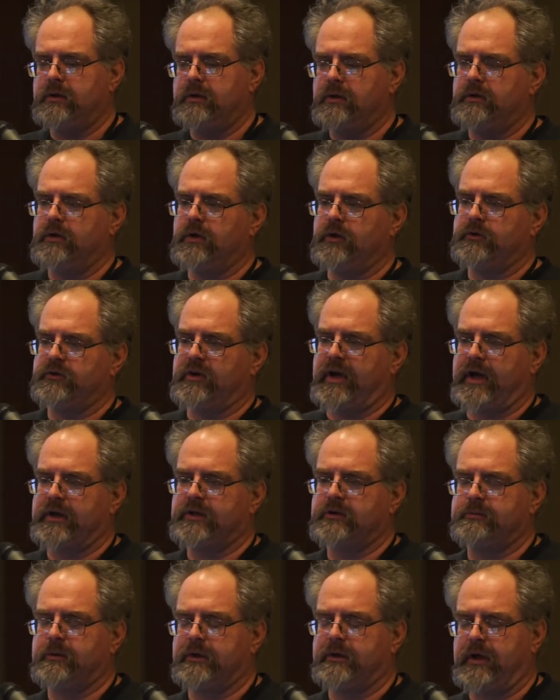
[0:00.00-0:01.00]
those
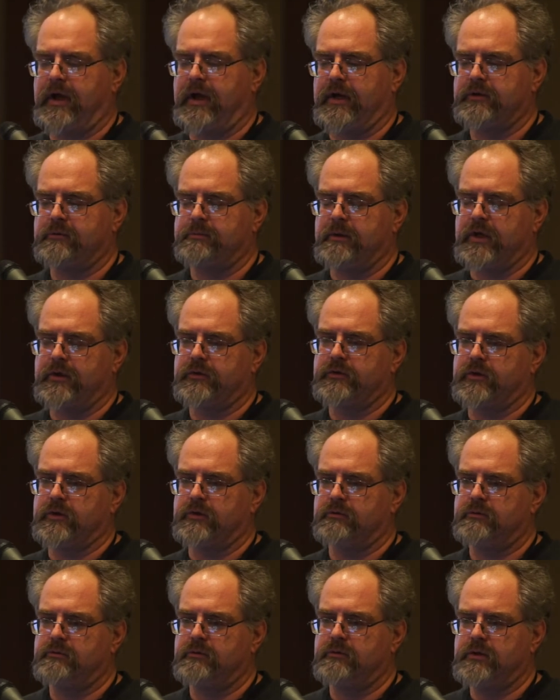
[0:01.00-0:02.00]
aspe aspects of
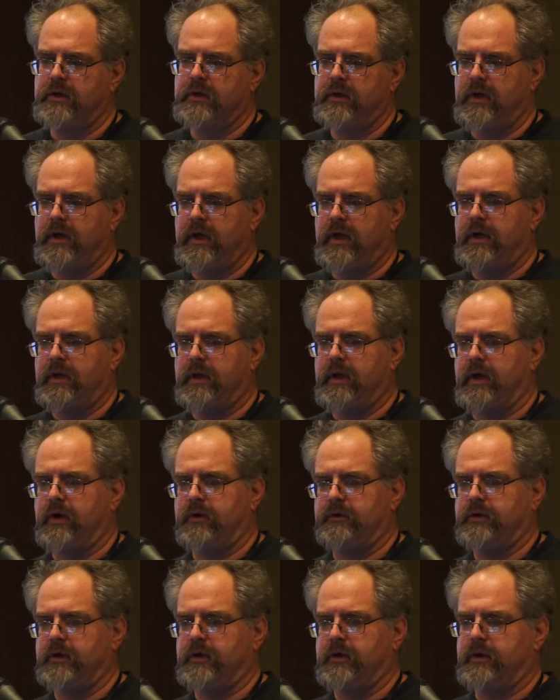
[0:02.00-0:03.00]
how
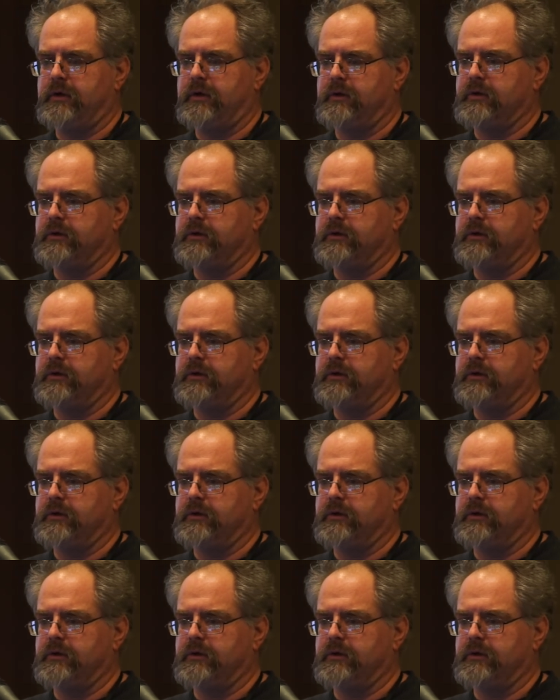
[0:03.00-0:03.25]
they,